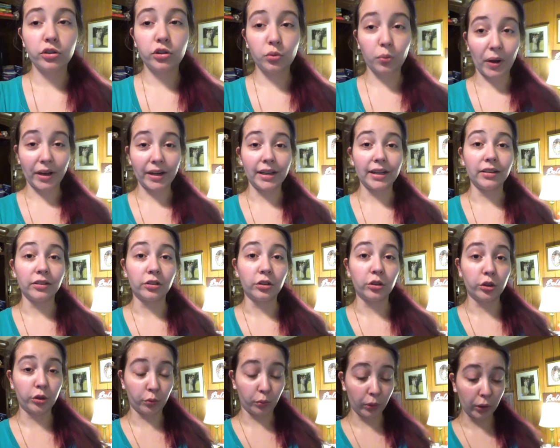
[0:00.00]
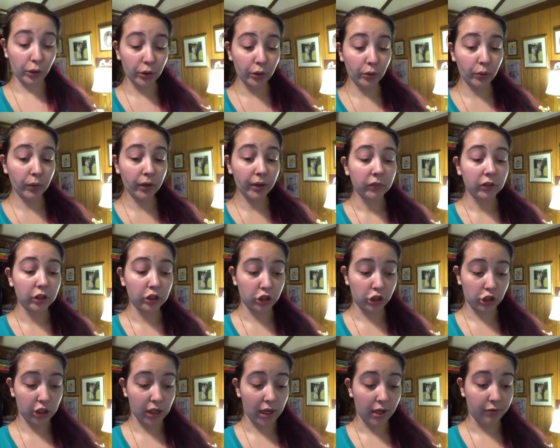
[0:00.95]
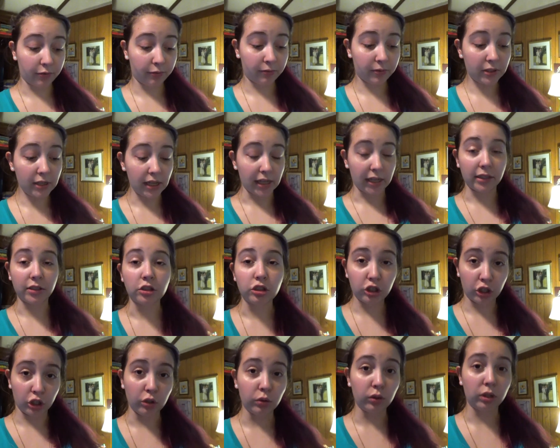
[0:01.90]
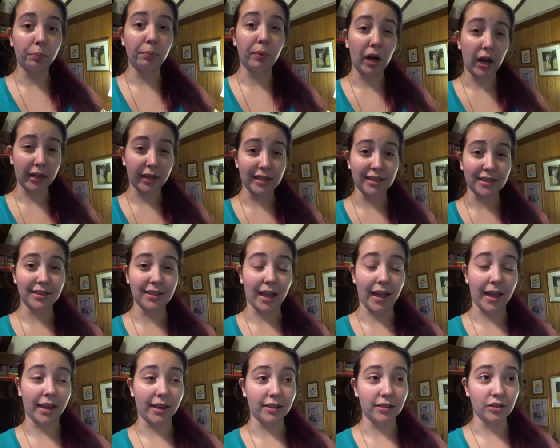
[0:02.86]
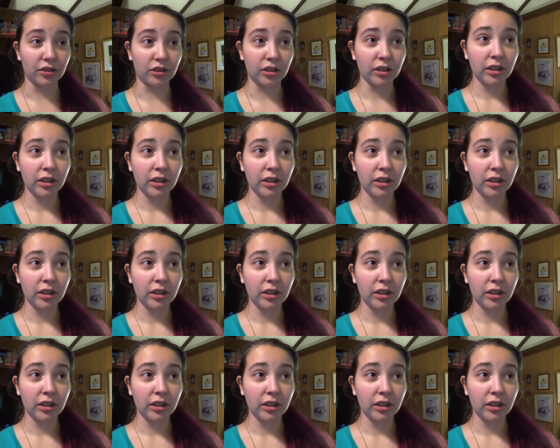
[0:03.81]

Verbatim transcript: sweating through the shift into the bodice and